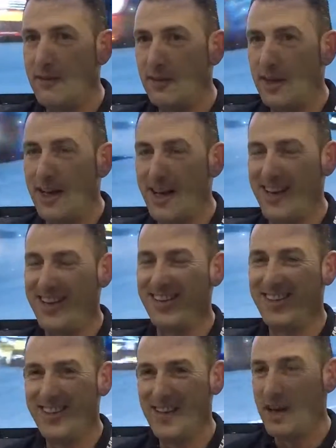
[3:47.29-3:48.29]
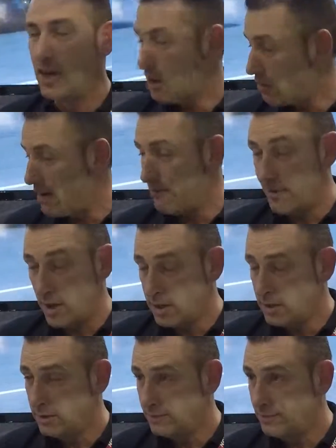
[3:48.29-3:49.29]
Uh, great fun,
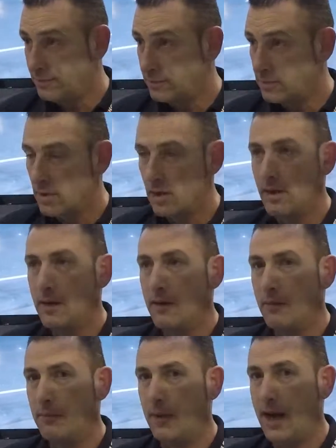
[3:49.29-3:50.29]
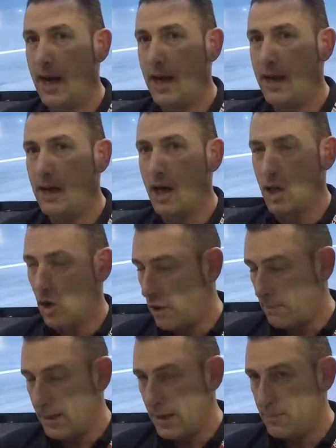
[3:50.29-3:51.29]
but a lot
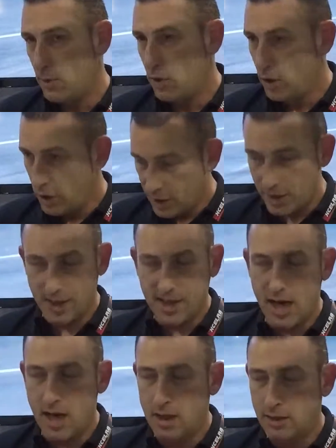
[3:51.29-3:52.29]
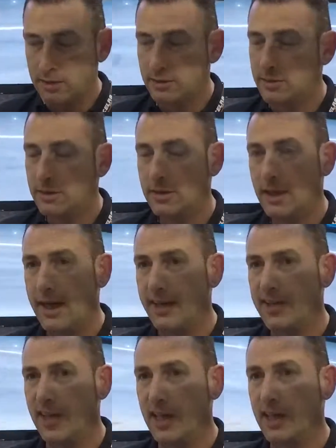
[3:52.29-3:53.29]
of people look at the car and
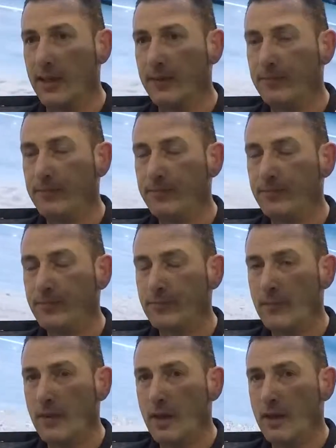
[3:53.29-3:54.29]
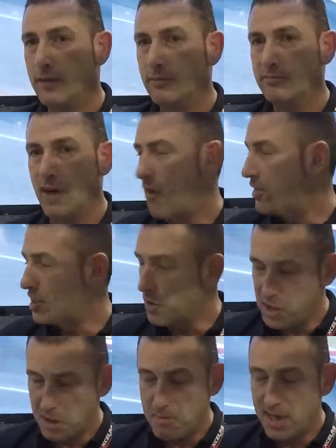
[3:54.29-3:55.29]
think, oh, it's
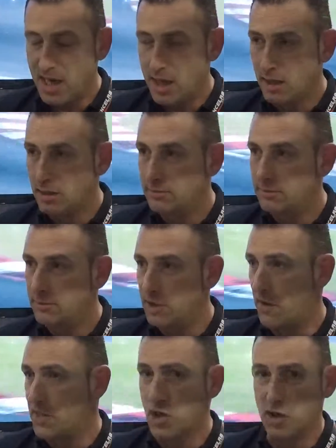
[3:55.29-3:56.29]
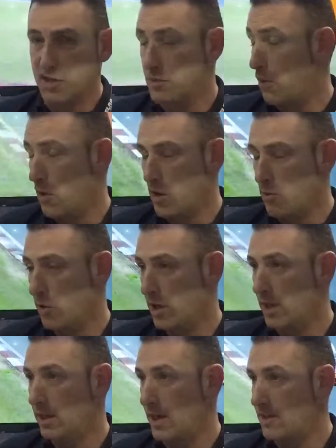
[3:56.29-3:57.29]
only a Mini, you know, it's got a spoiler on
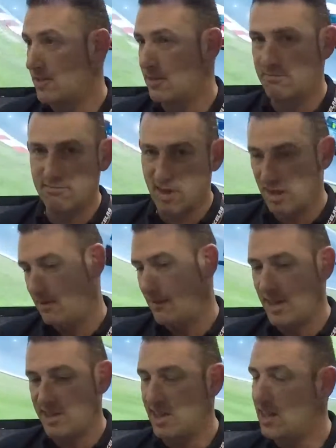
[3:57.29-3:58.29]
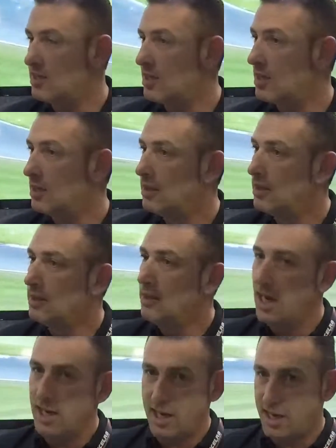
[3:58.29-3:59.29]
it, it's, that's easy.
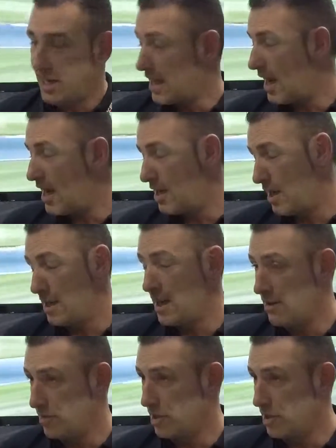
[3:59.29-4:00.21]
And then they get in it and have